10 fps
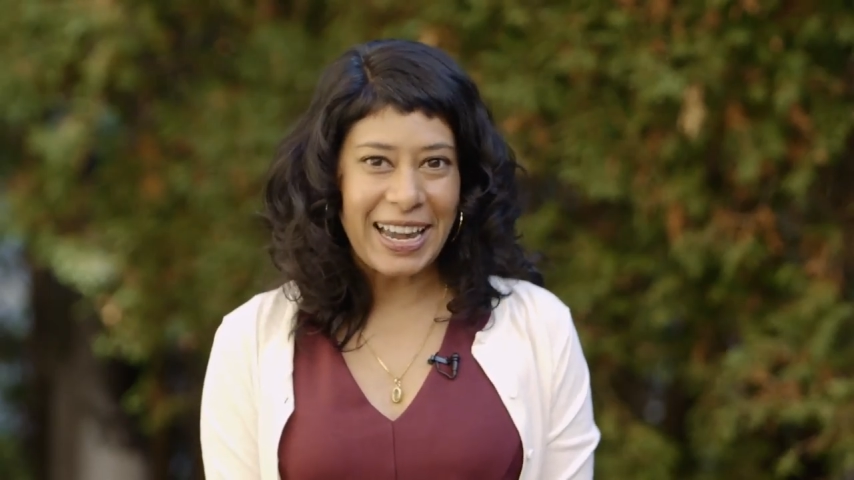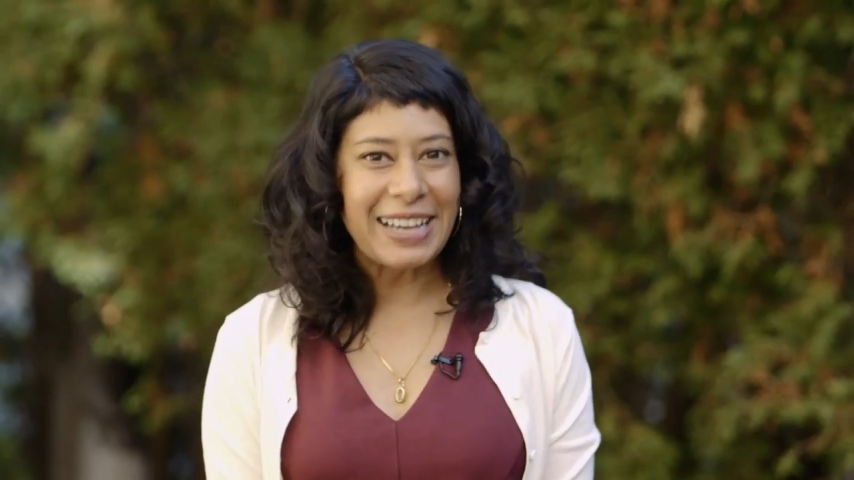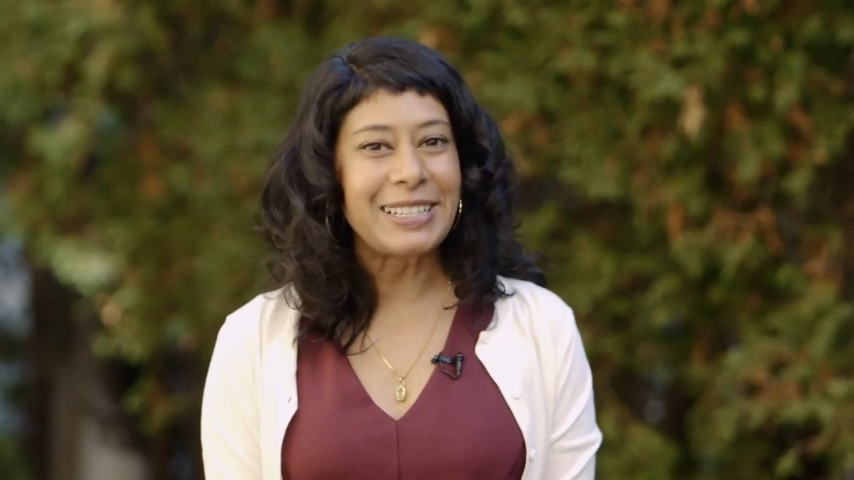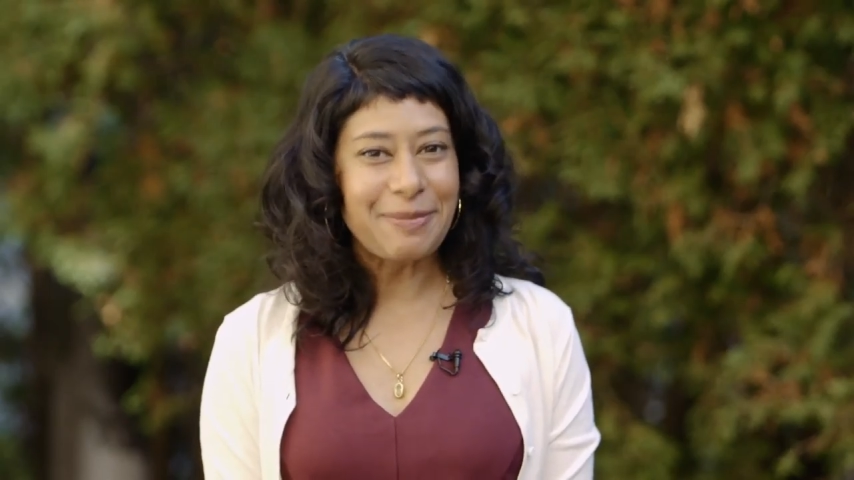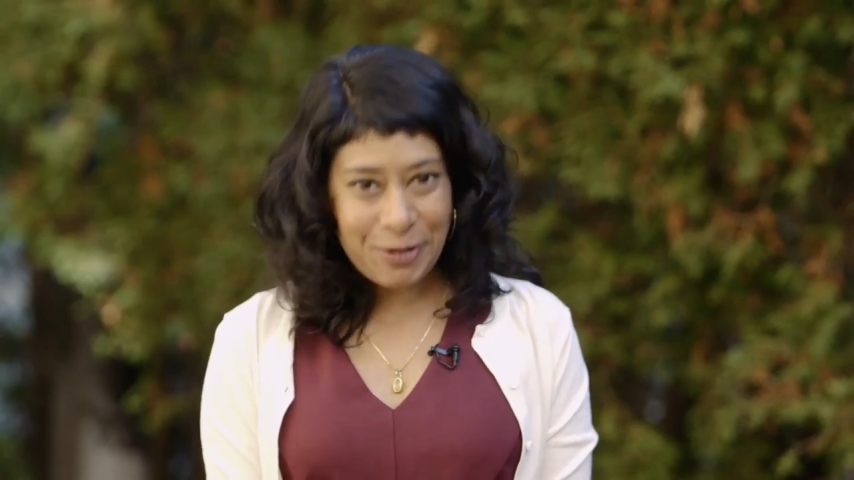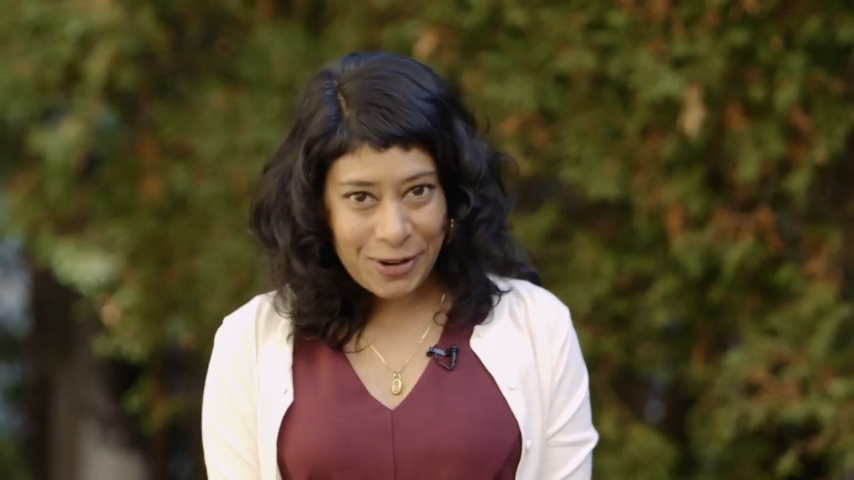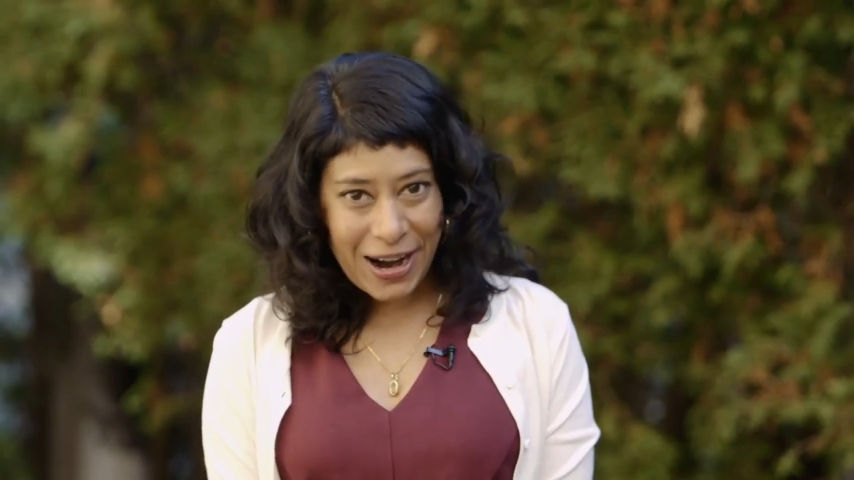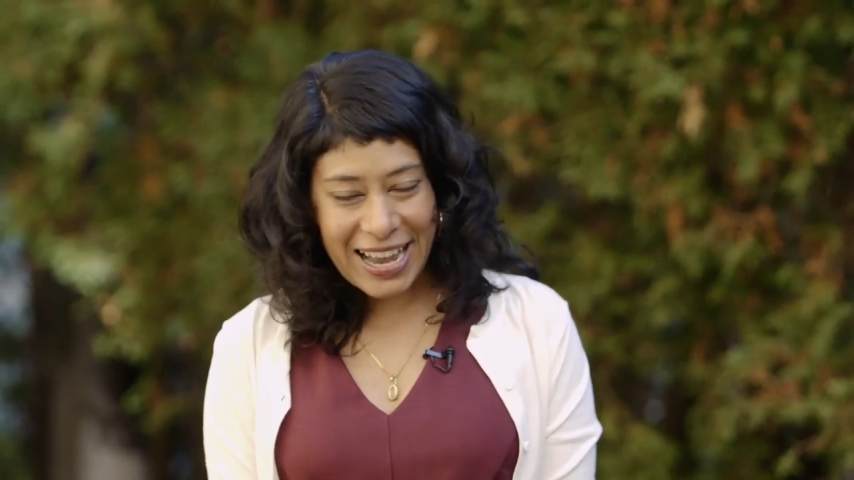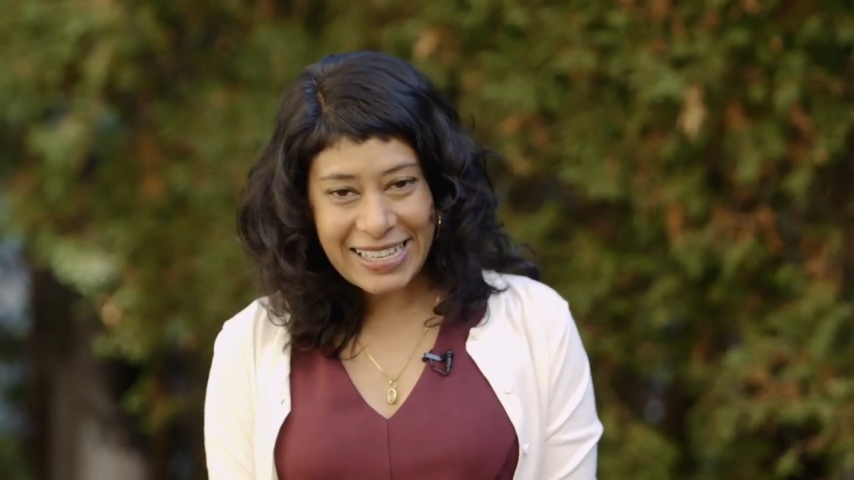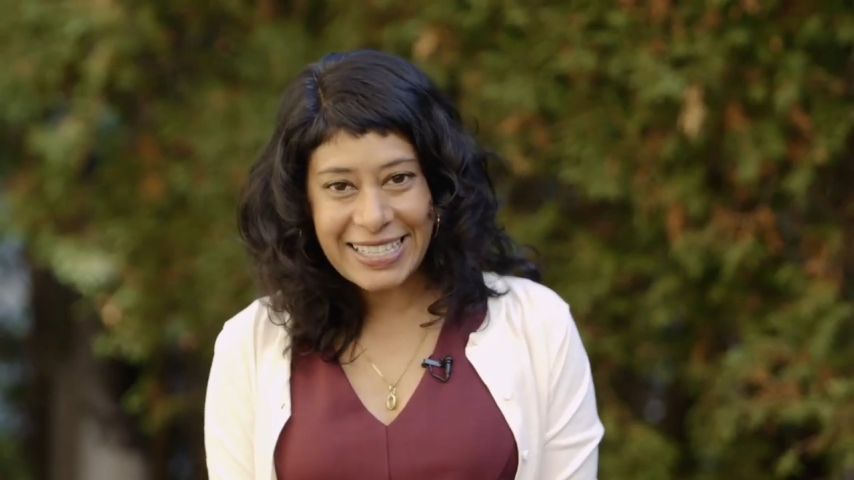and
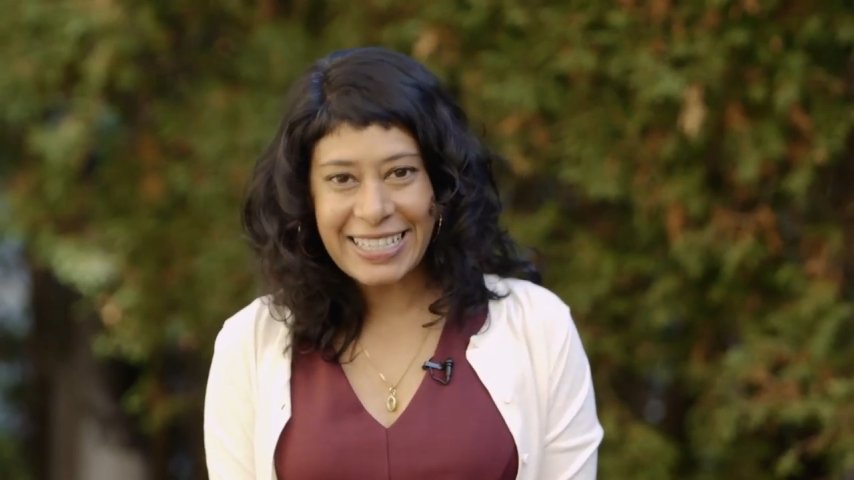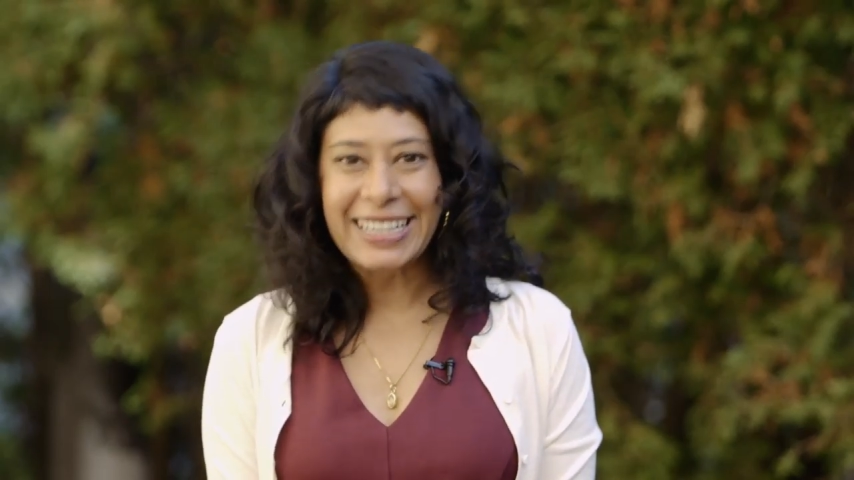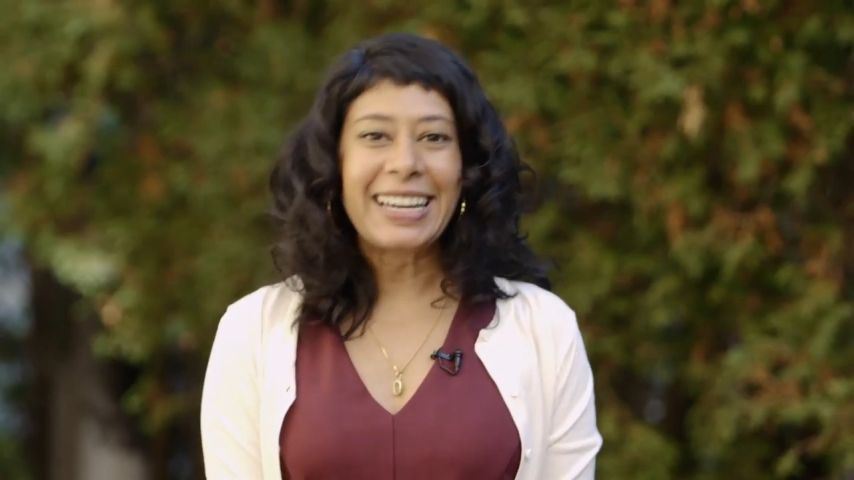depressed,